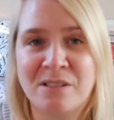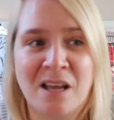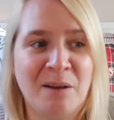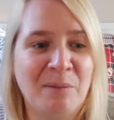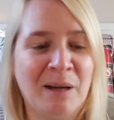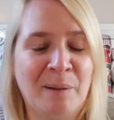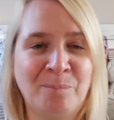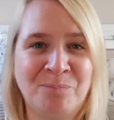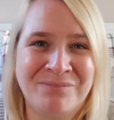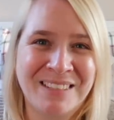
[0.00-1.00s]
So,
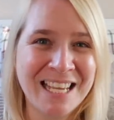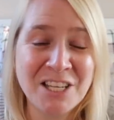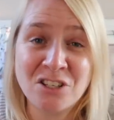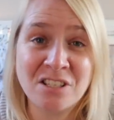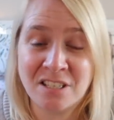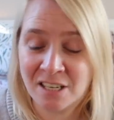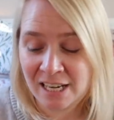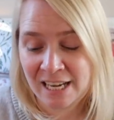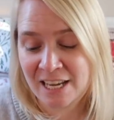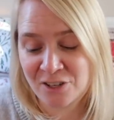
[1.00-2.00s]
um, he just
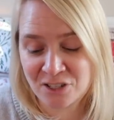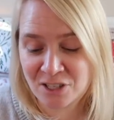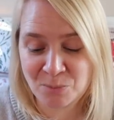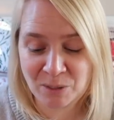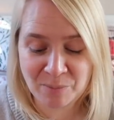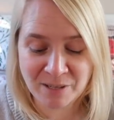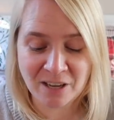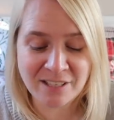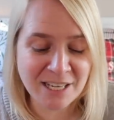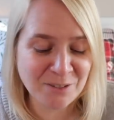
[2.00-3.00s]
he just doesn't want to impress.
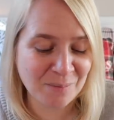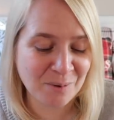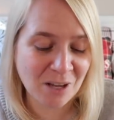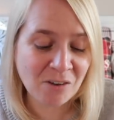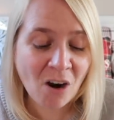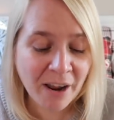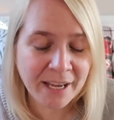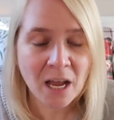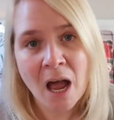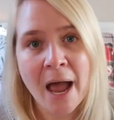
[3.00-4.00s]
I said to him, I was like,
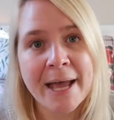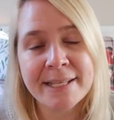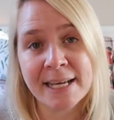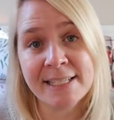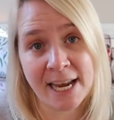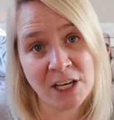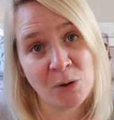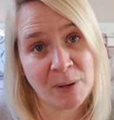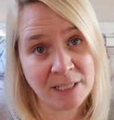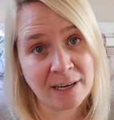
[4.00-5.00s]
right, it's our 10
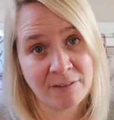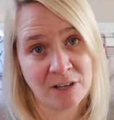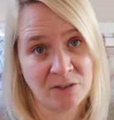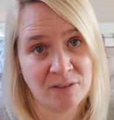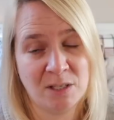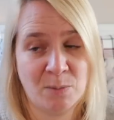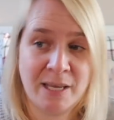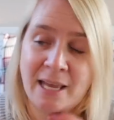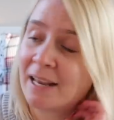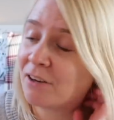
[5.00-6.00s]
year wedding anniversary this
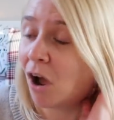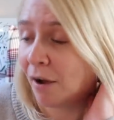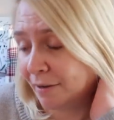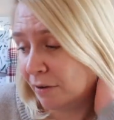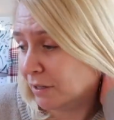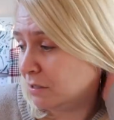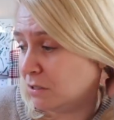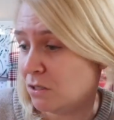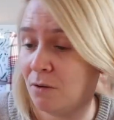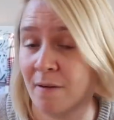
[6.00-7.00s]
weekend. I'd like us
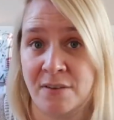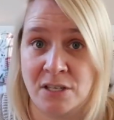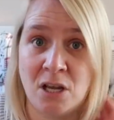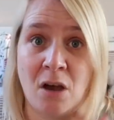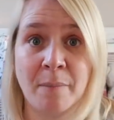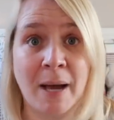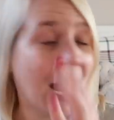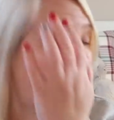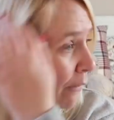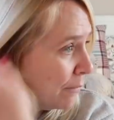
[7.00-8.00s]
to do a video about
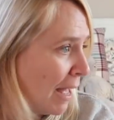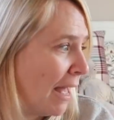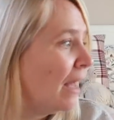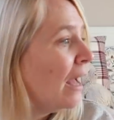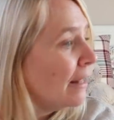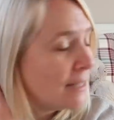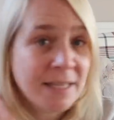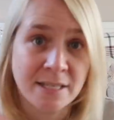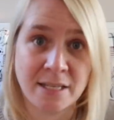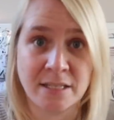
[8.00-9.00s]
how we met. Da,
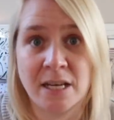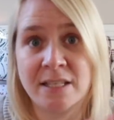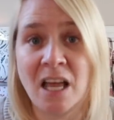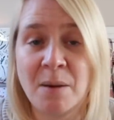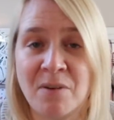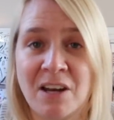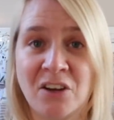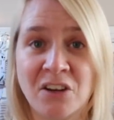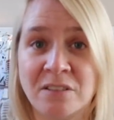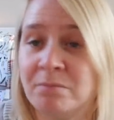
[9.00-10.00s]
da, da, da, da. It's going to be really
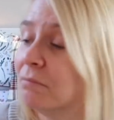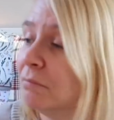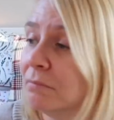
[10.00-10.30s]
good.